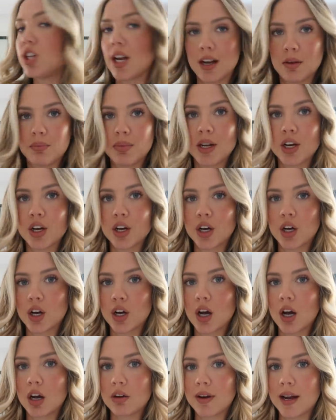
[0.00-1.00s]
Jane and Peter are gonna
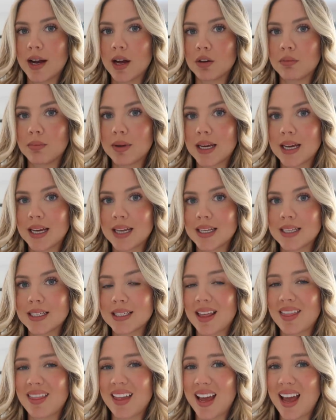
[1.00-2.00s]
call around
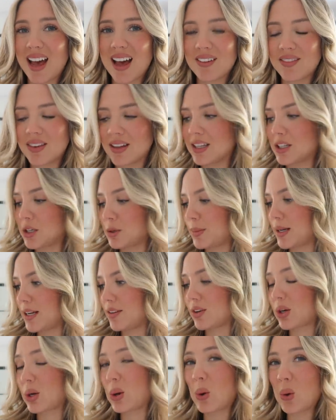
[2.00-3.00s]
because they have a little bit
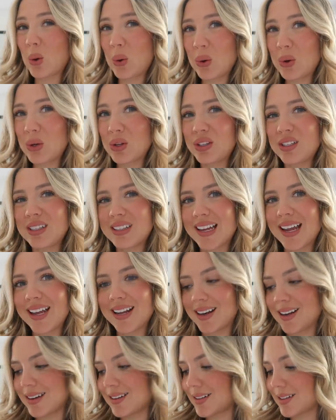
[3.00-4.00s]
of a cold
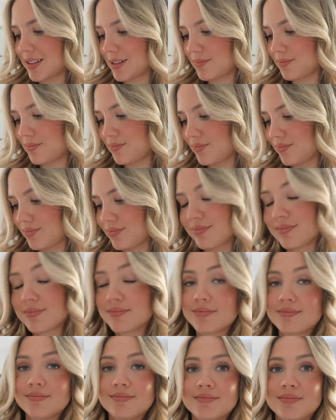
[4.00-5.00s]
and
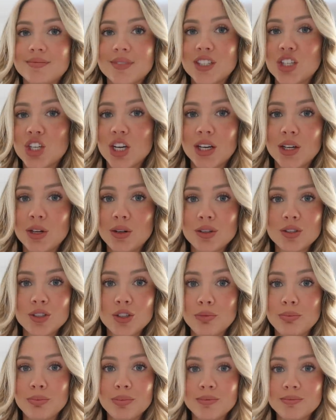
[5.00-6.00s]
chicken noodle
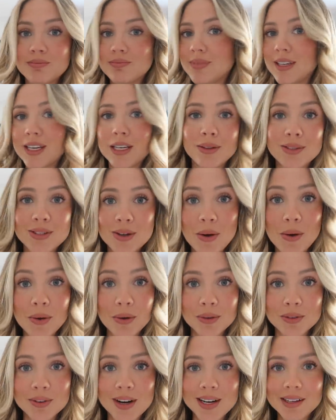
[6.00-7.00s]
soup heals a
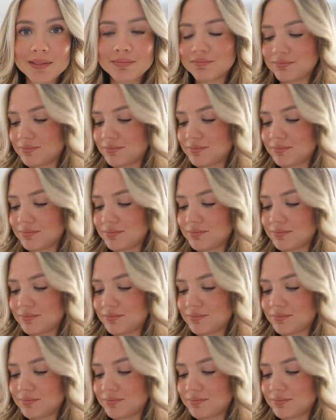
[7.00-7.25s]
cold, right?